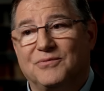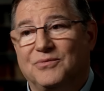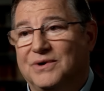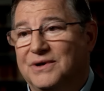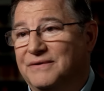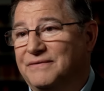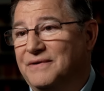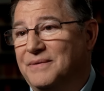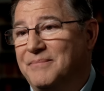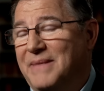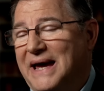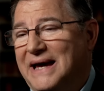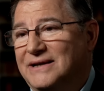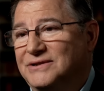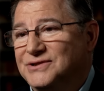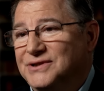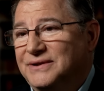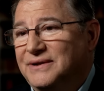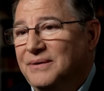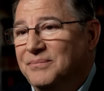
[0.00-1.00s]
would have
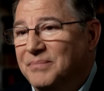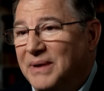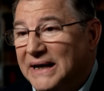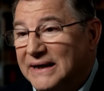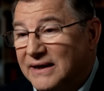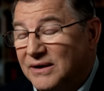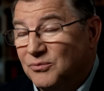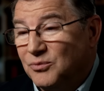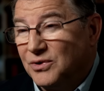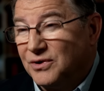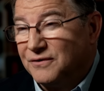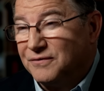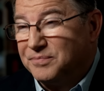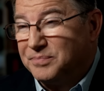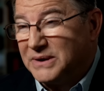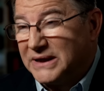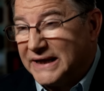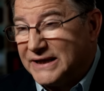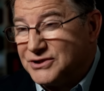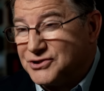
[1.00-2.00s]
imagined that Becky would have
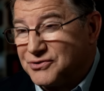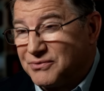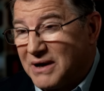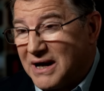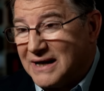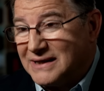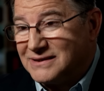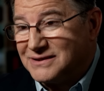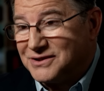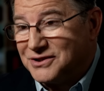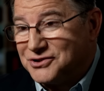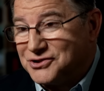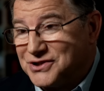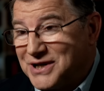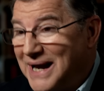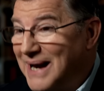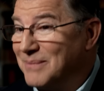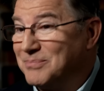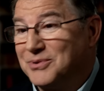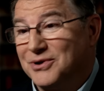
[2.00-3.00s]
plagiarized a
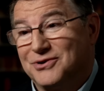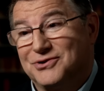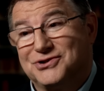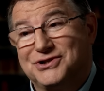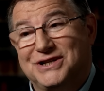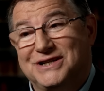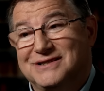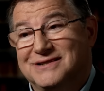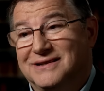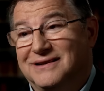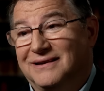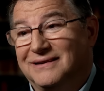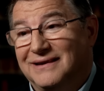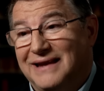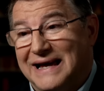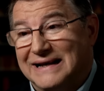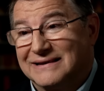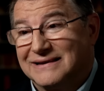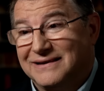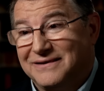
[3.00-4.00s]
chapter. She's an
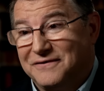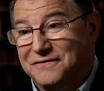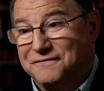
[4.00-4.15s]
elected